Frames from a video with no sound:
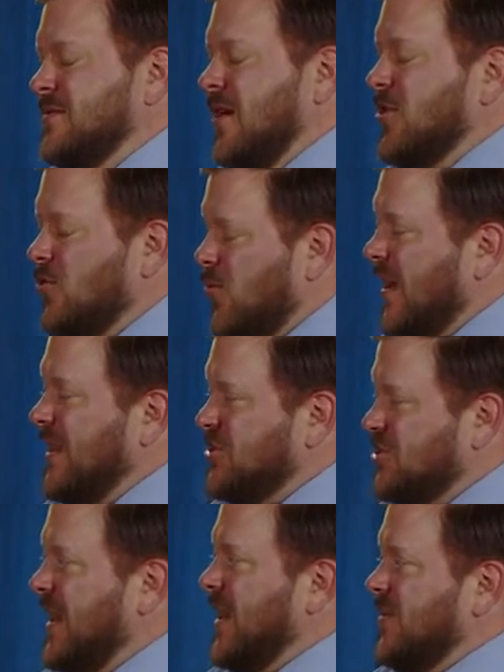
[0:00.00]
a great
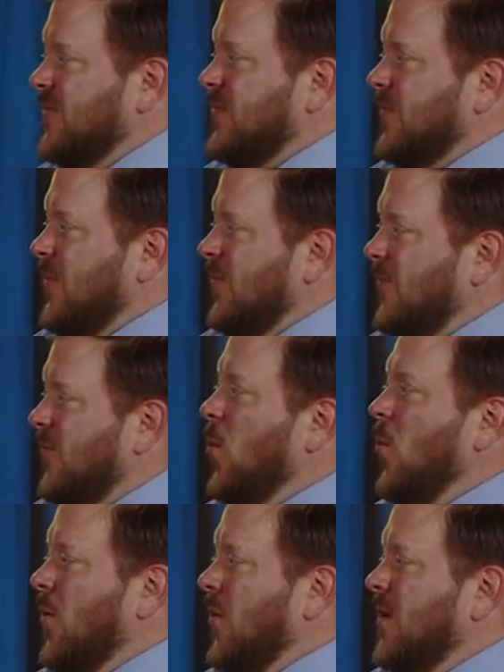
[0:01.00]
chance
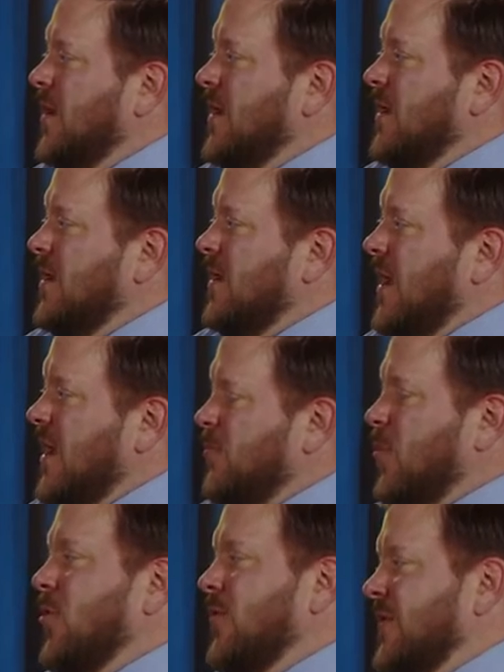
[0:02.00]
for a
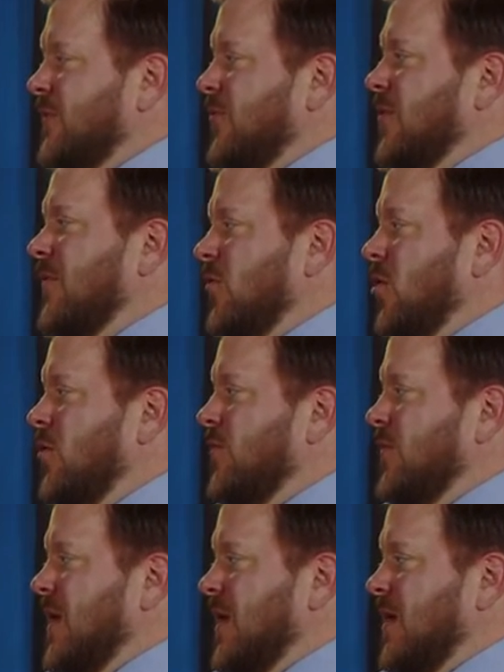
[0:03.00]
perfect forever home
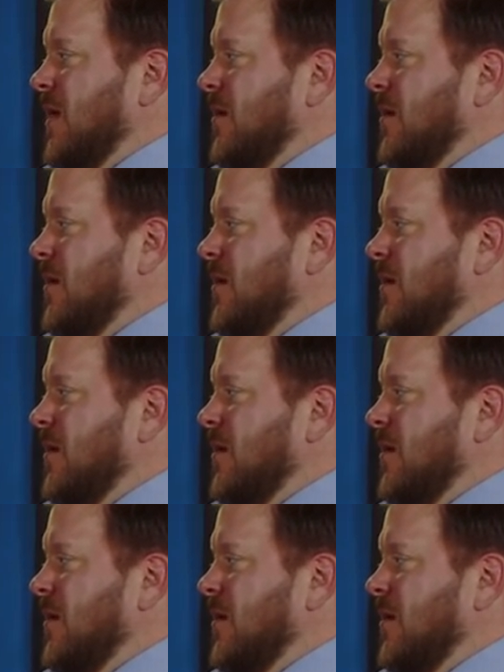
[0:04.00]
for that animal.